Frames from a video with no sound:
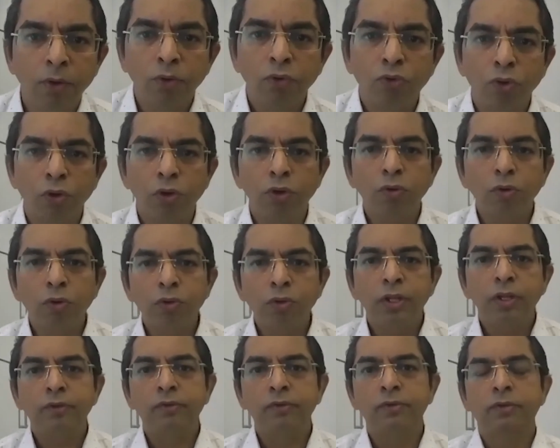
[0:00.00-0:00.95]
So
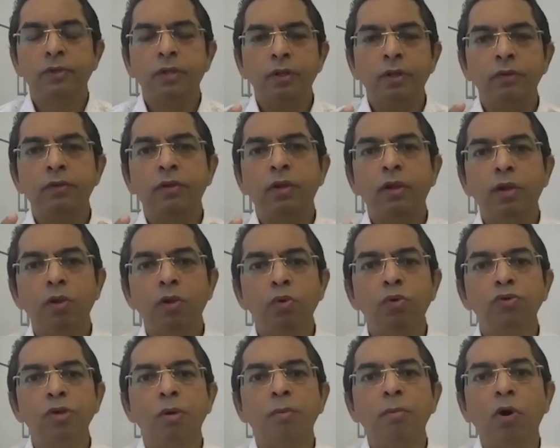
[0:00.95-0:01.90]
there's
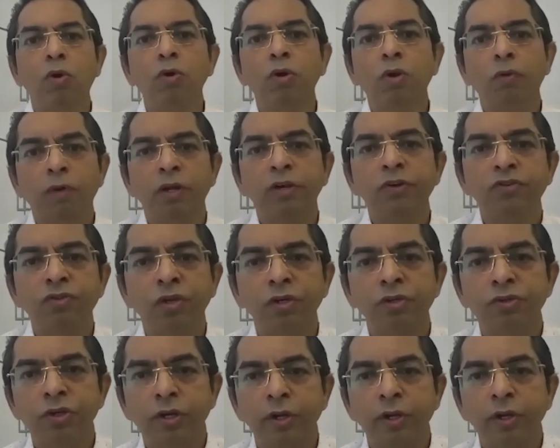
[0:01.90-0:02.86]
huge amount of
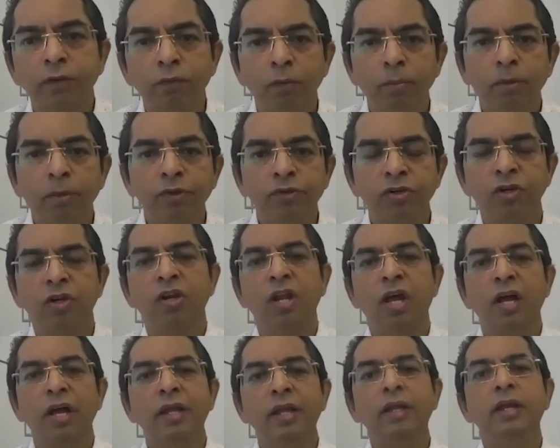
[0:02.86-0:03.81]
unstructured information
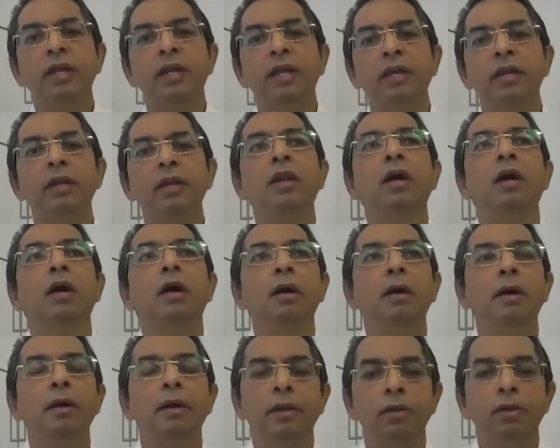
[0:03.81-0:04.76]
lying in
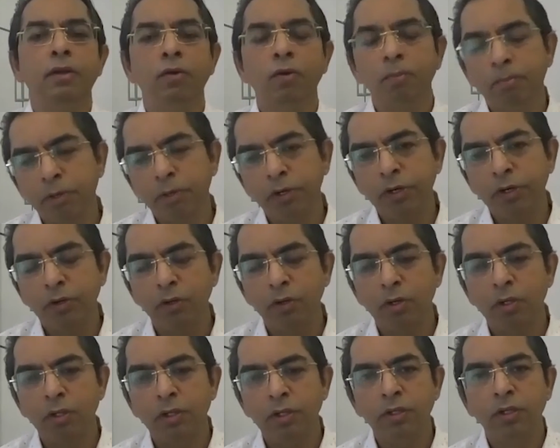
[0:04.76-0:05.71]

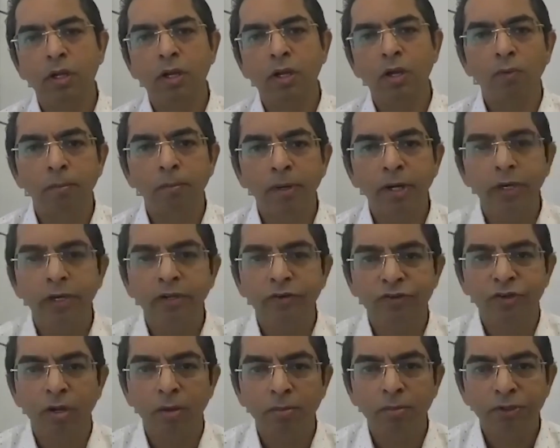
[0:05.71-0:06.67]
particularly the government
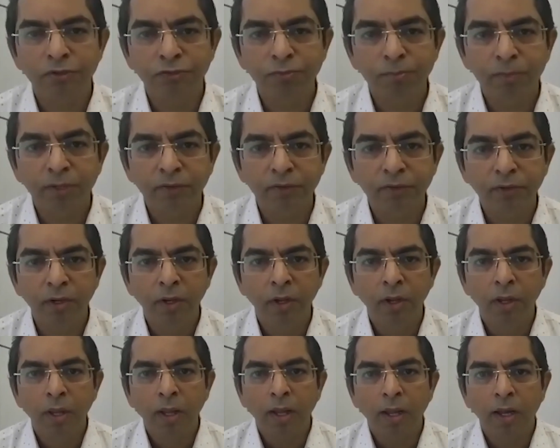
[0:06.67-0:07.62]
establishments,
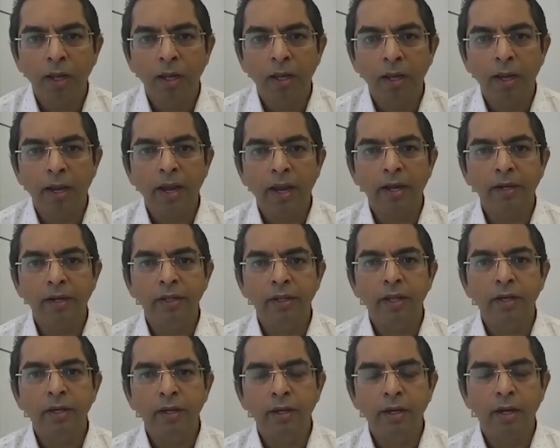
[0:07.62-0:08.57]
and
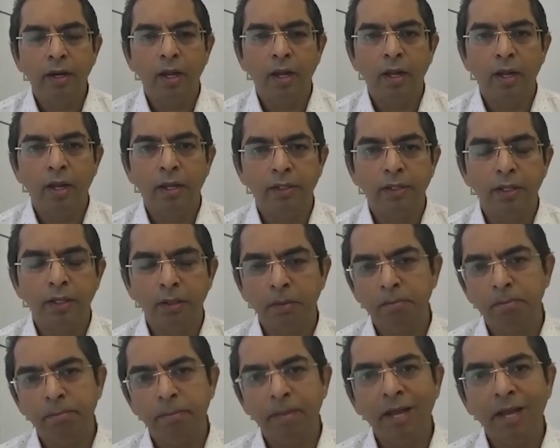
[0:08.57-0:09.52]
then
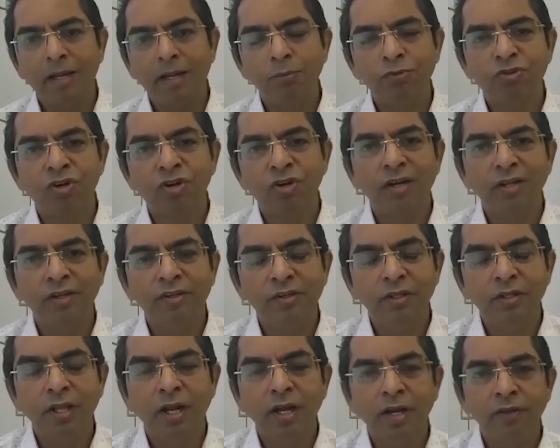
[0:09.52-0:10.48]
the backup strategy
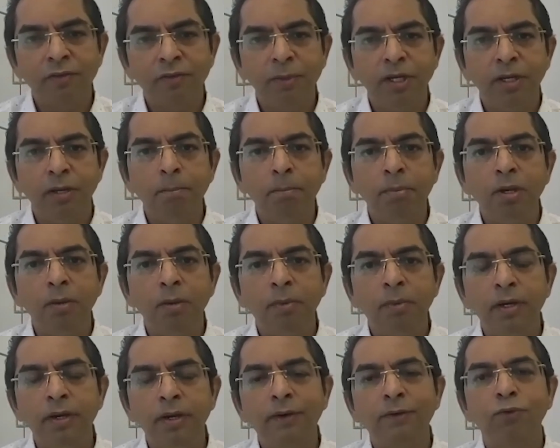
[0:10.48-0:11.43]
that has been
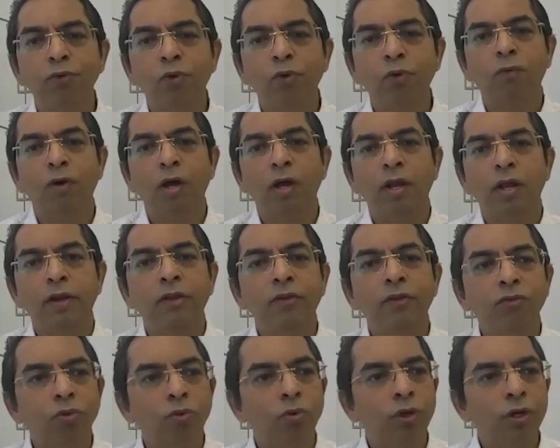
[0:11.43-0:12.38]
implemented so far
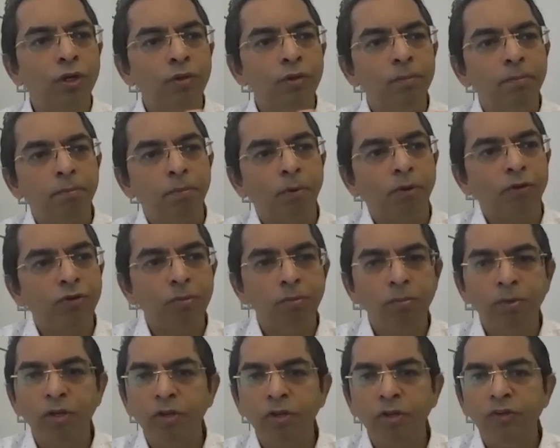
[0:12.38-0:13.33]
is good in
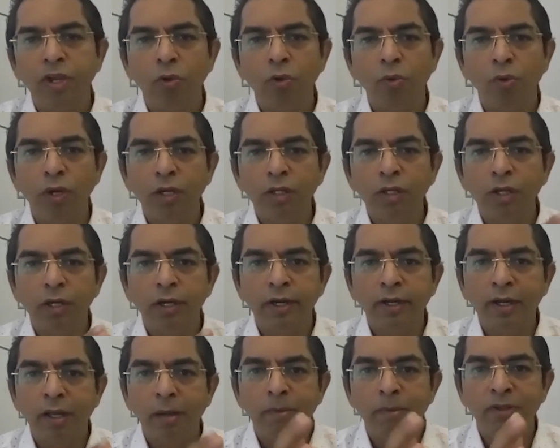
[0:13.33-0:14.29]
possibly securing the
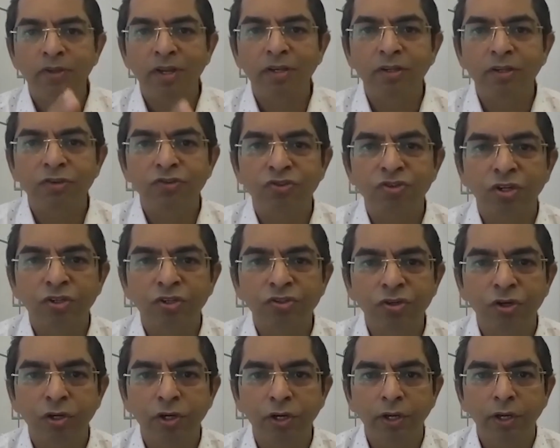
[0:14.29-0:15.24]
database and the
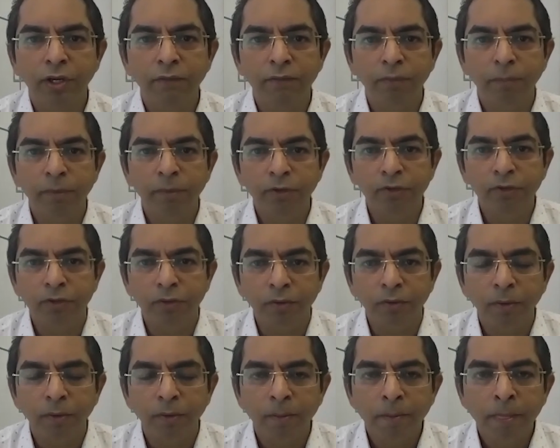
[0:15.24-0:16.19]
structured information.
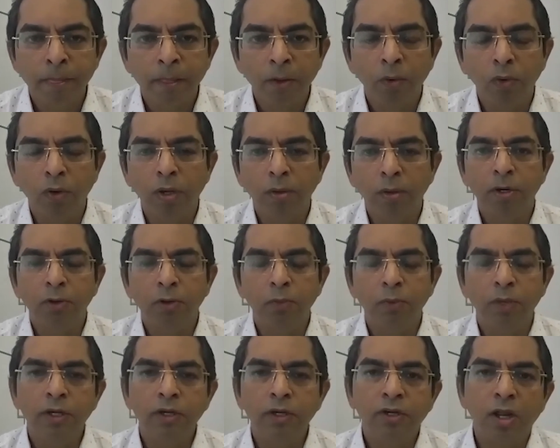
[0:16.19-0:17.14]
Okay, but
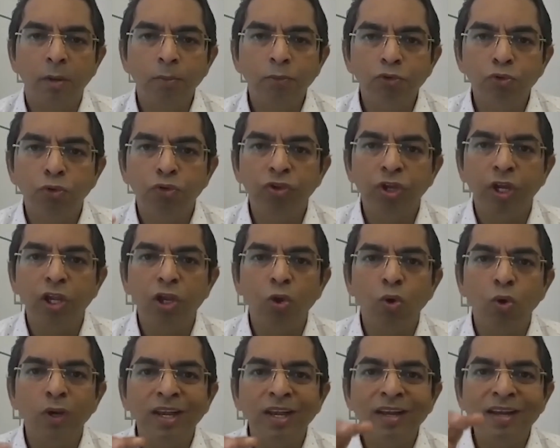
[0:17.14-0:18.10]
when it comes to
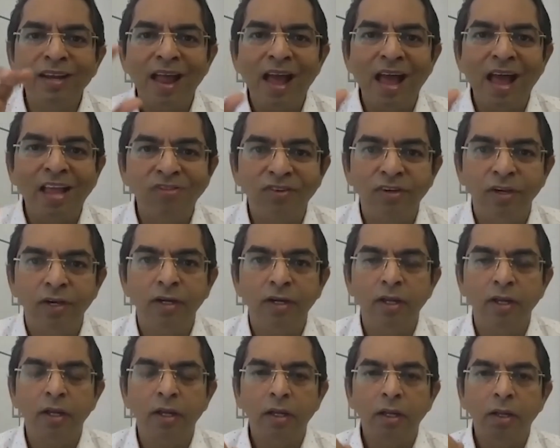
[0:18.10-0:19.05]
securing NAS
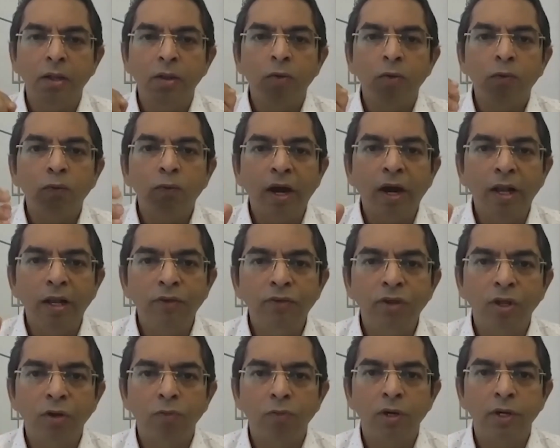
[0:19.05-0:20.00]
data, file
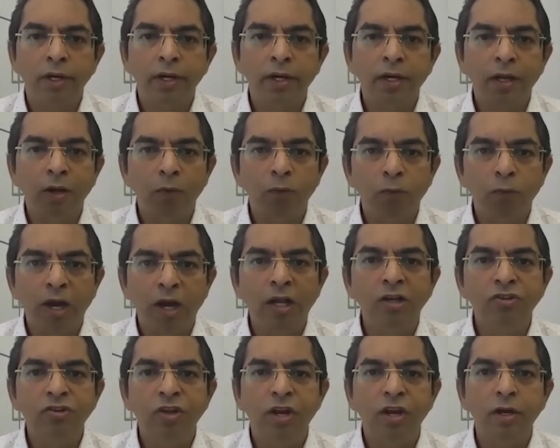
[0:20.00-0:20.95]
server data,
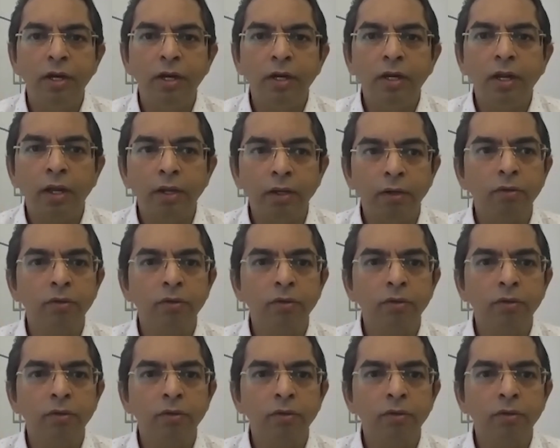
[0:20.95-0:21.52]
file share data,